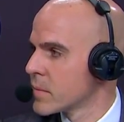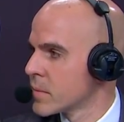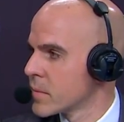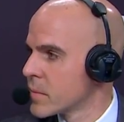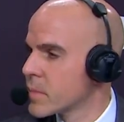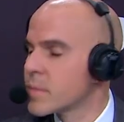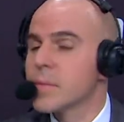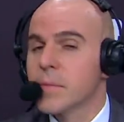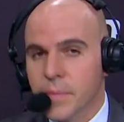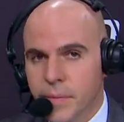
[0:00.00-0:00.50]

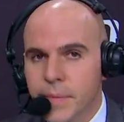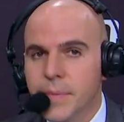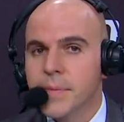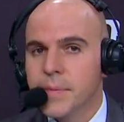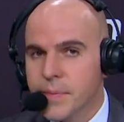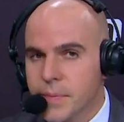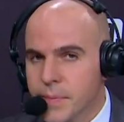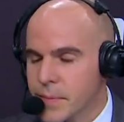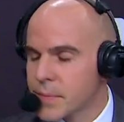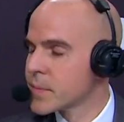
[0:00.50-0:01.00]

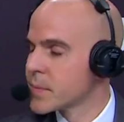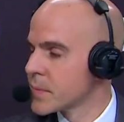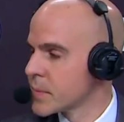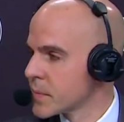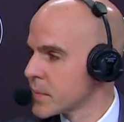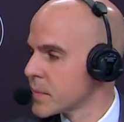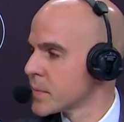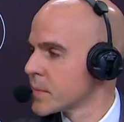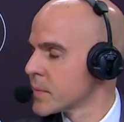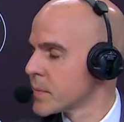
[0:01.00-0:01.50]

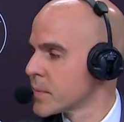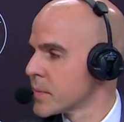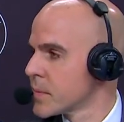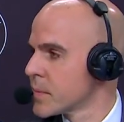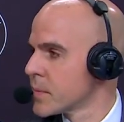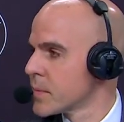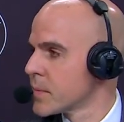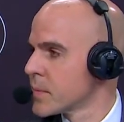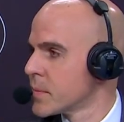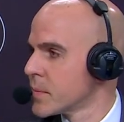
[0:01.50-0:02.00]

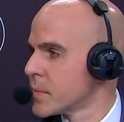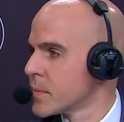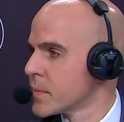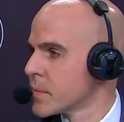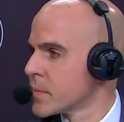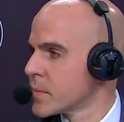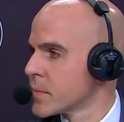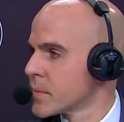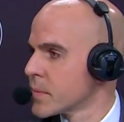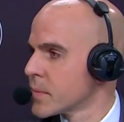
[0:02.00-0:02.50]

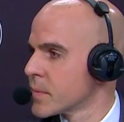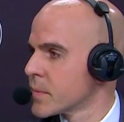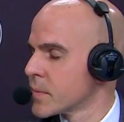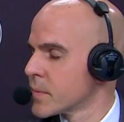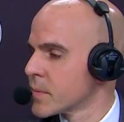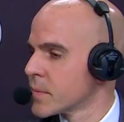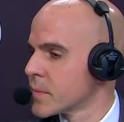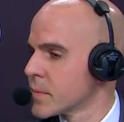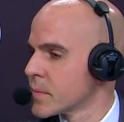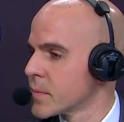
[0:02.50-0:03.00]

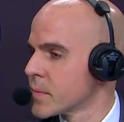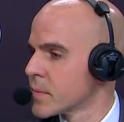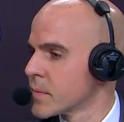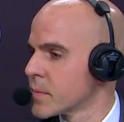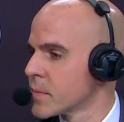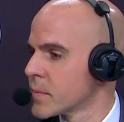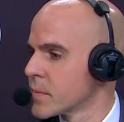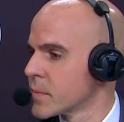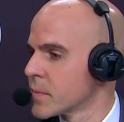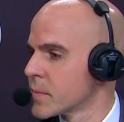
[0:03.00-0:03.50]

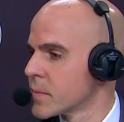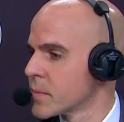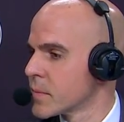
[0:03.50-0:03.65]
(not speaking)